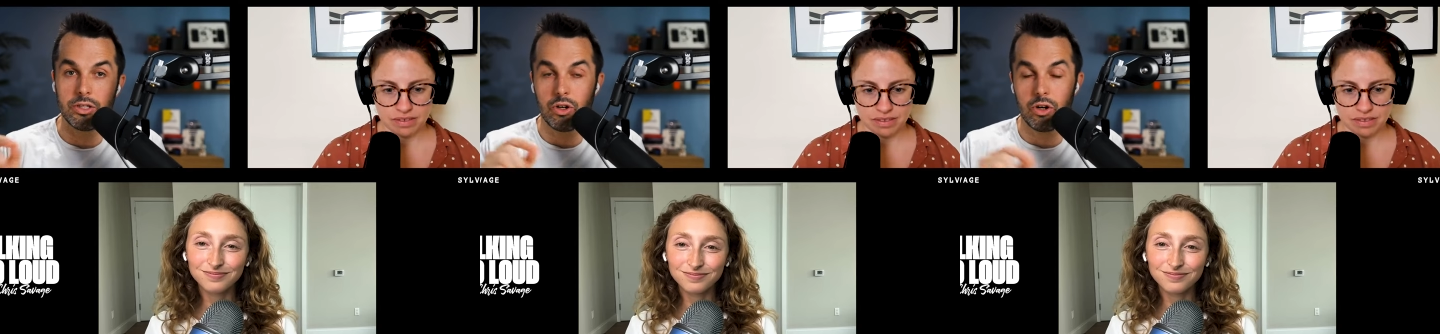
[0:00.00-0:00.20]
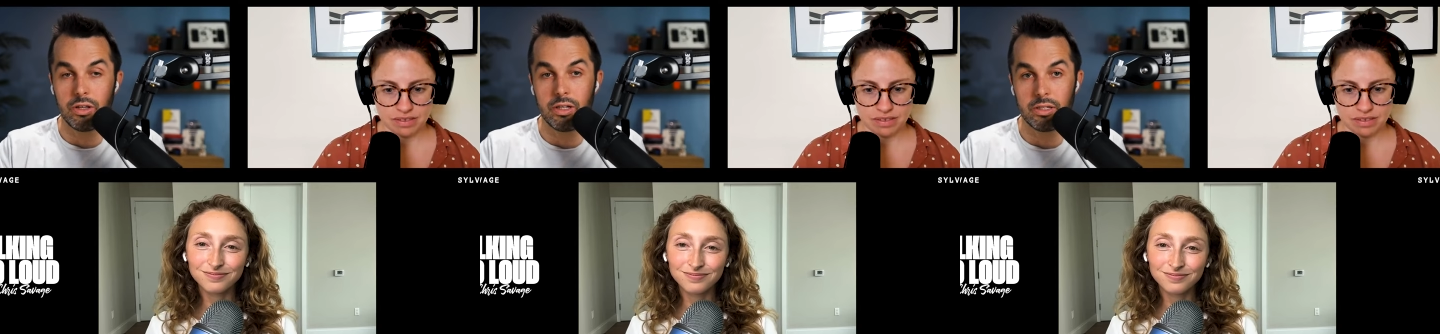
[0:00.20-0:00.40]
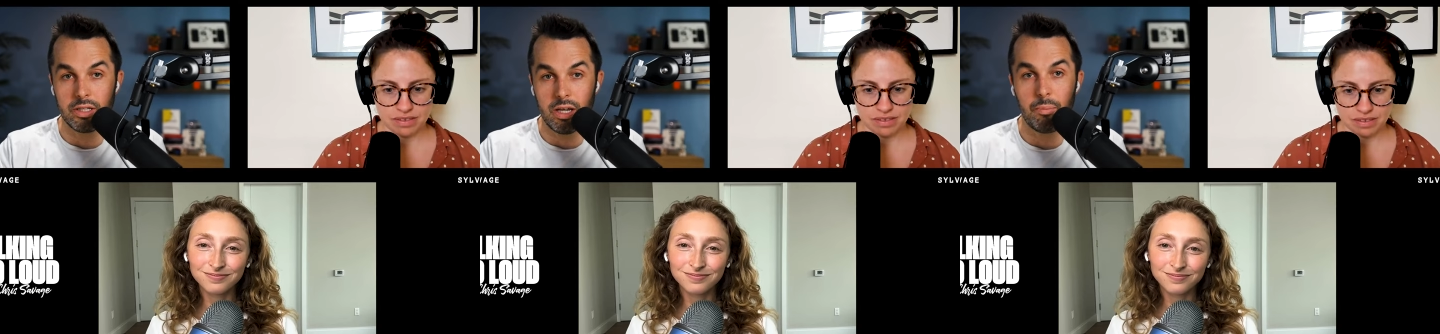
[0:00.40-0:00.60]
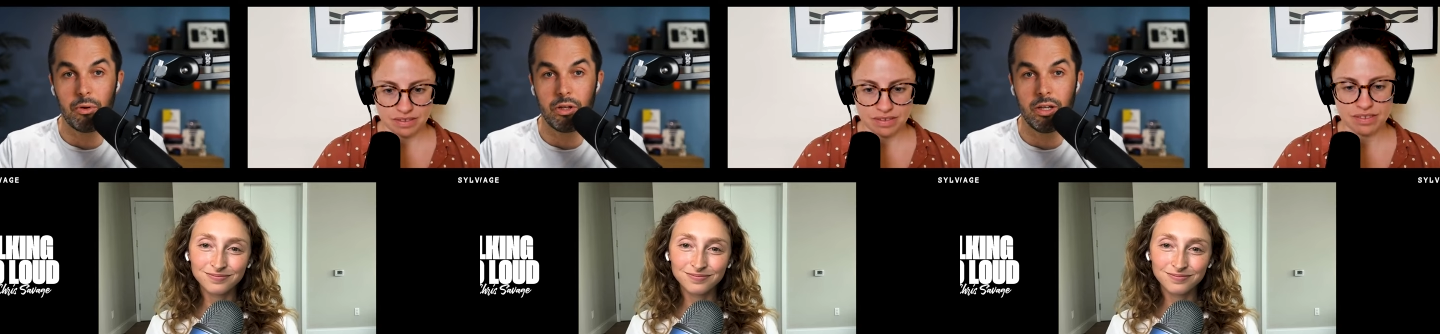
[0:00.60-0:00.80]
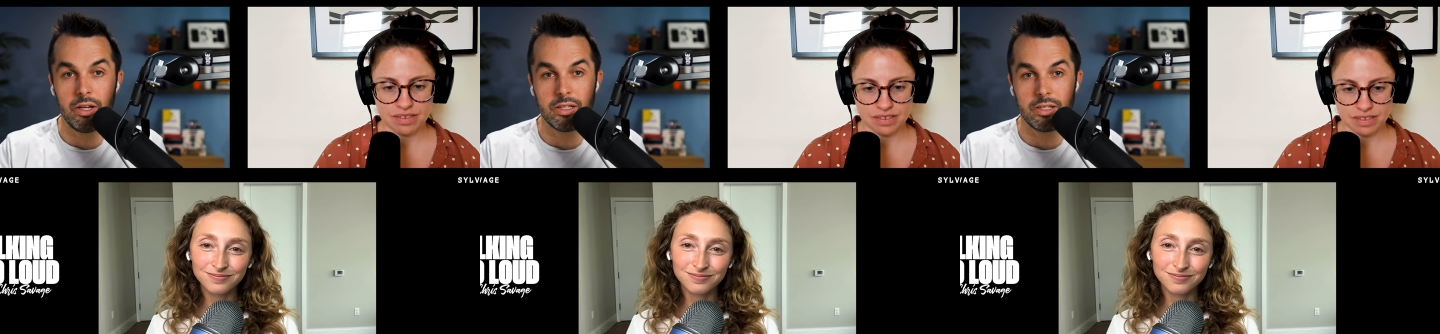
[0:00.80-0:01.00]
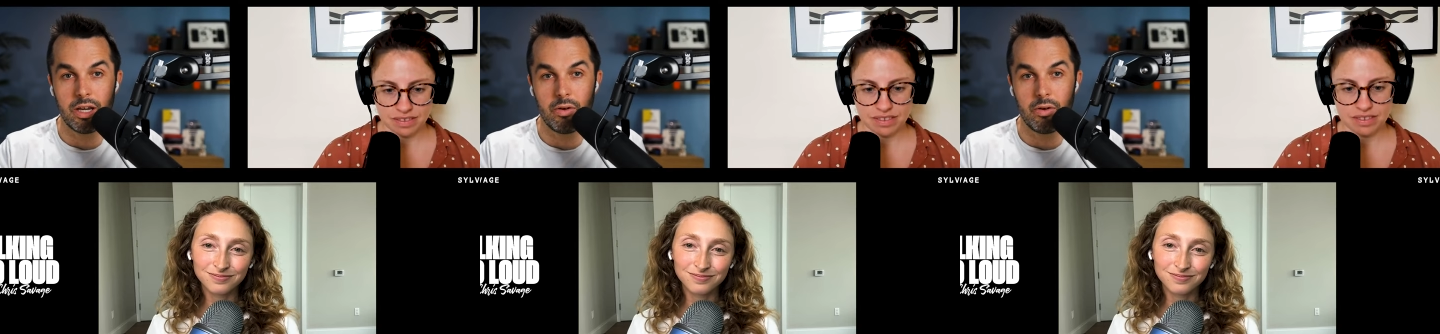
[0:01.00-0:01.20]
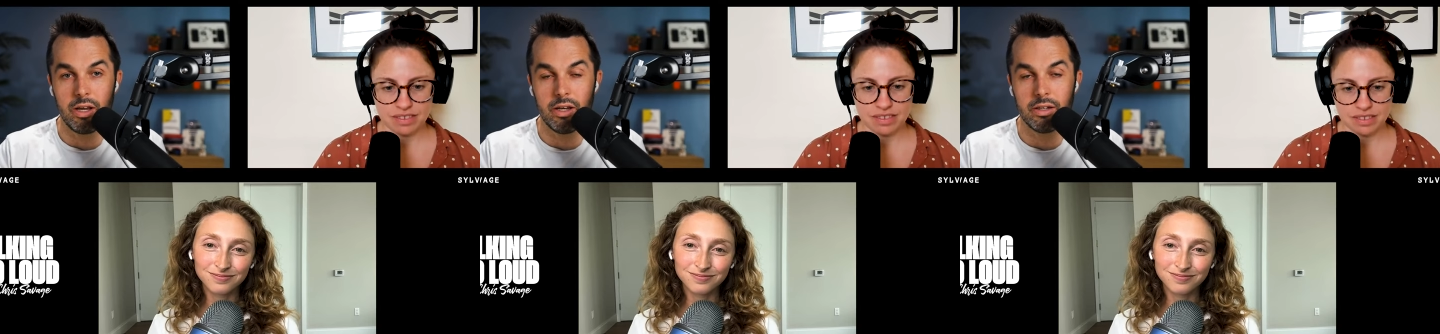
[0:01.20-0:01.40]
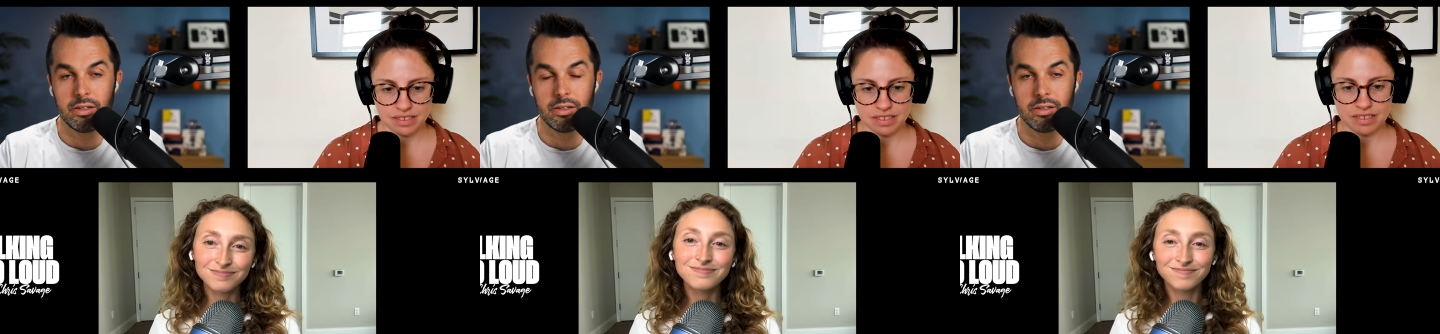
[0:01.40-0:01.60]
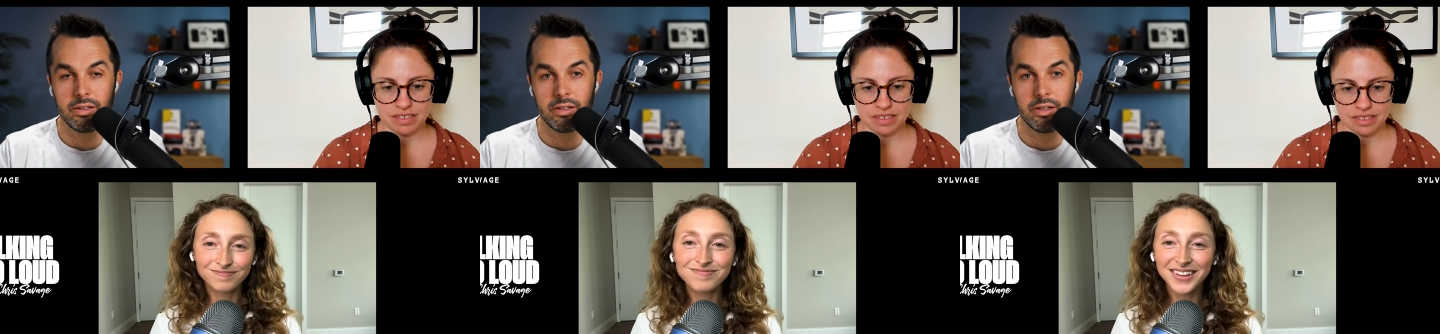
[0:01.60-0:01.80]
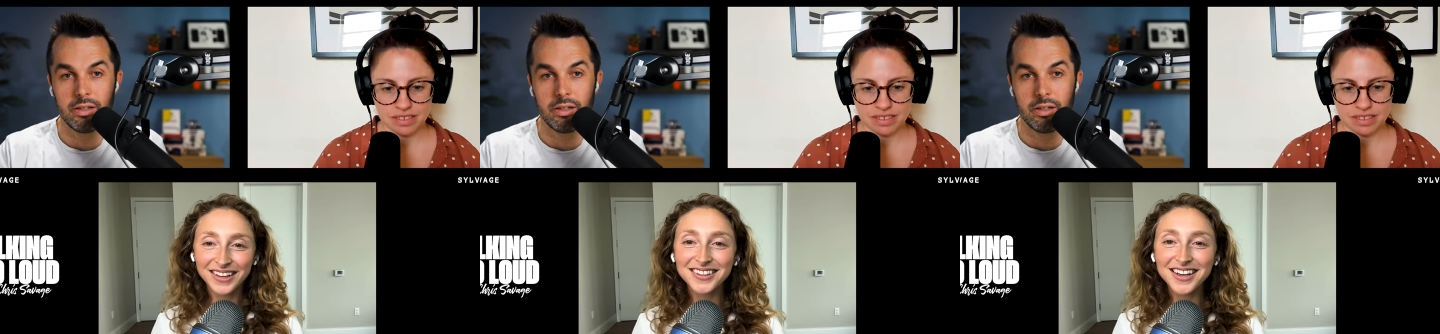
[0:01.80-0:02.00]
Speaker 1: started this separately. Is that right?
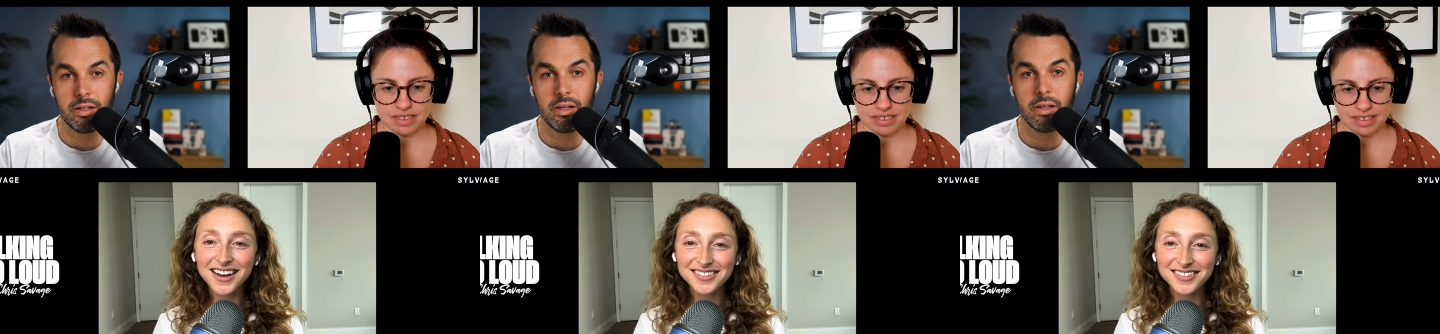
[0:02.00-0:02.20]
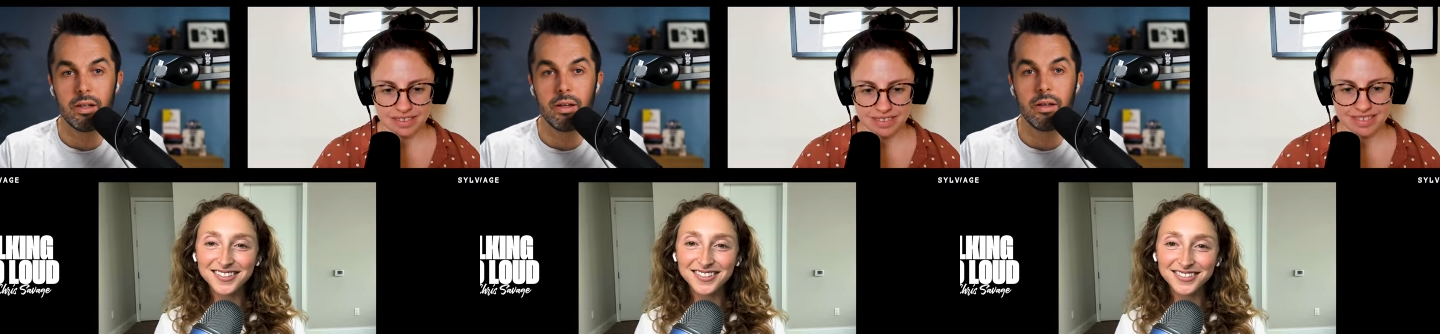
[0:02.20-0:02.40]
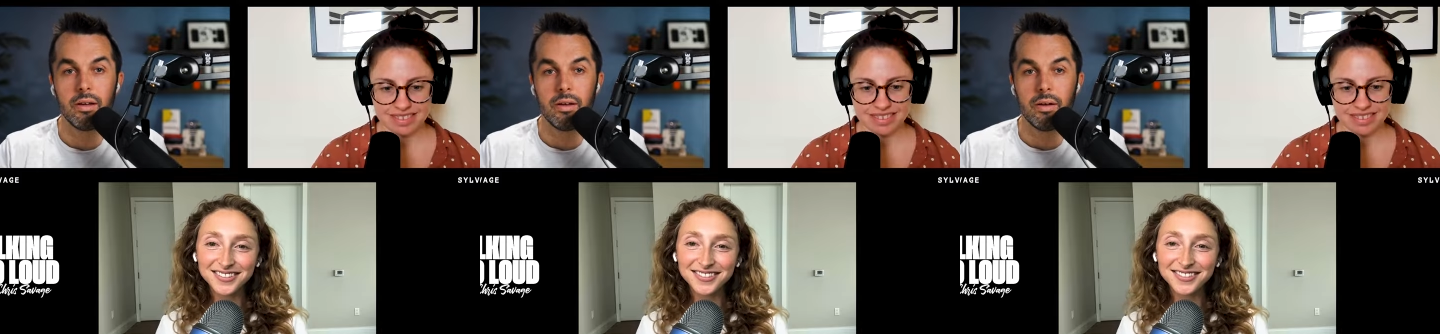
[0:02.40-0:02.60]
Yes.